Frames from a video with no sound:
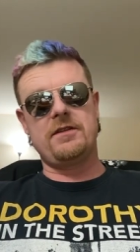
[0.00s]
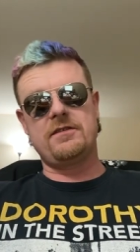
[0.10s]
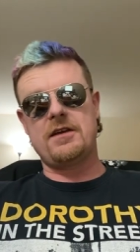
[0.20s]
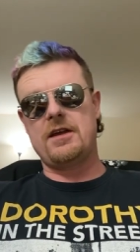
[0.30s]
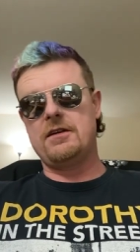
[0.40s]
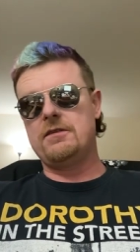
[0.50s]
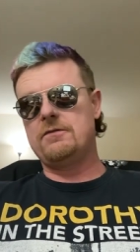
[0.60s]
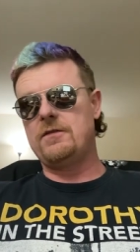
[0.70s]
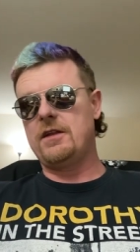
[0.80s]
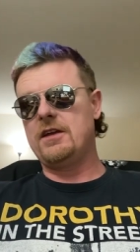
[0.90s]
say,
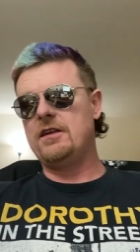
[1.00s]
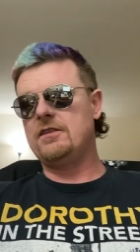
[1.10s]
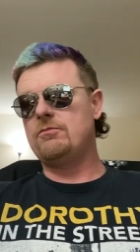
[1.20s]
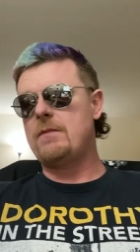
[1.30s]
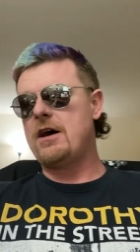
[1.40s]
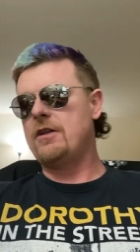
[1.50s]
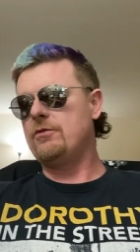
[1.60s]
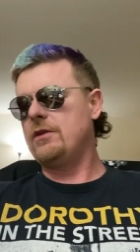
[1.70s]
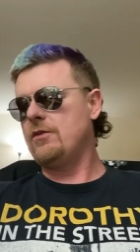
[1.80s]
filling his mouth with